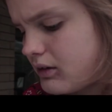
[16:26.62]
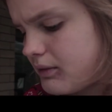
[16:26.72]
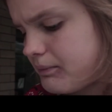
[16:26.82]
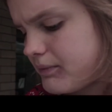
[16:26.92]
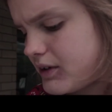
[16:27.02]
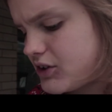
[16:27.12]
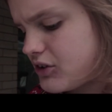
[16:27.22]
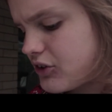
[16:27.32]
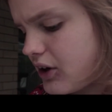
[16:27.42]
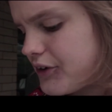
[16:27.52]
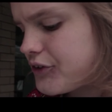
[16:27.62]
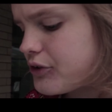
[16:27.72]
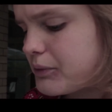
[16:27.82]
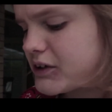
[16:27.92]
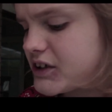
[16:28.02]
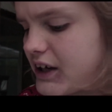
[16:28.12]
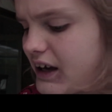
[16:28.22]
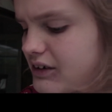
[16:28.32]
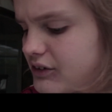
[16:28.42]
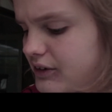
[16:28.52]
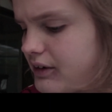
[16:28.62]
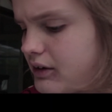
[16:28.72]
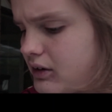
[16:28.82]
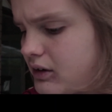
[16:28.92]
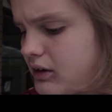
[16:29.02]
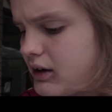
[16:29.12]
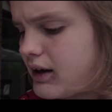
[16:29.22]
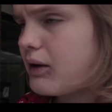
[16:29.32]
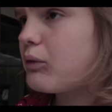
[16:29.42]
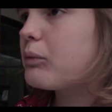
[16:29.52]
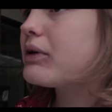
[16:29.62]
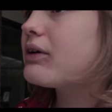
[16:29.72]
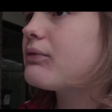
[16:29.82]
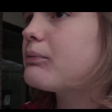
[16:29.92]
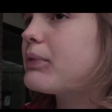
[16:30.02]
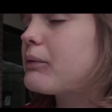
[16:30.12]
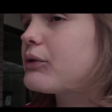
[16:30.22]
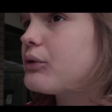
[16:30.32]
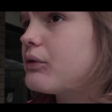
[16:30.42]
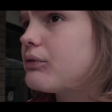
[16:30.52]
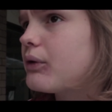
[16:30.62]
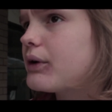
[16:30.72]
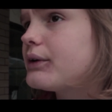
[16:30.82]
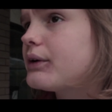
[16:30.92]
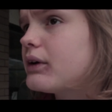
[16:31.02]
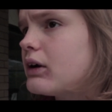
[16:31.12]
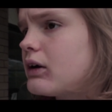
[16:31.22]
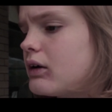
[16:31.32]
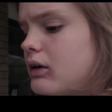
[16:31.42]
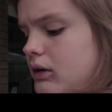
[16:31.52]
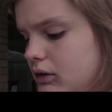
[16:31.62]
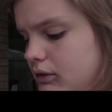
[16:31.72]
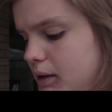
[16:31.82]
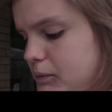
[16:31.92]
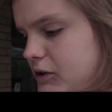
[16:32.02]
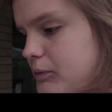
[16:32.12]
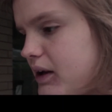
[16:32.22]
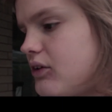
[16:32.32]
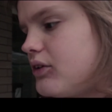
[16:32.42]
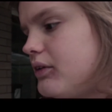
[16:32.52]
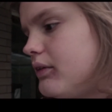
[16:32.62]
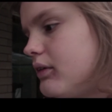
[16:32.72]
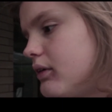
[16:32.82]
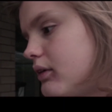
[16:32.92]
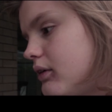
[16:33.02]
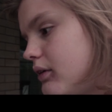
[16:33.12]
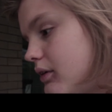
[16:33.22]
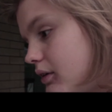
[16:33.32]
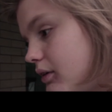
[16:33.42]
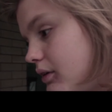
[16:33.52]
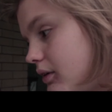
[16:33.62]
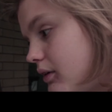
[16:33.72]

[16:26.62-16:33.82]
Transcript: face, yuck. And then secondly, in my version of the video, I tried to make my own recording of Eye of the Tiger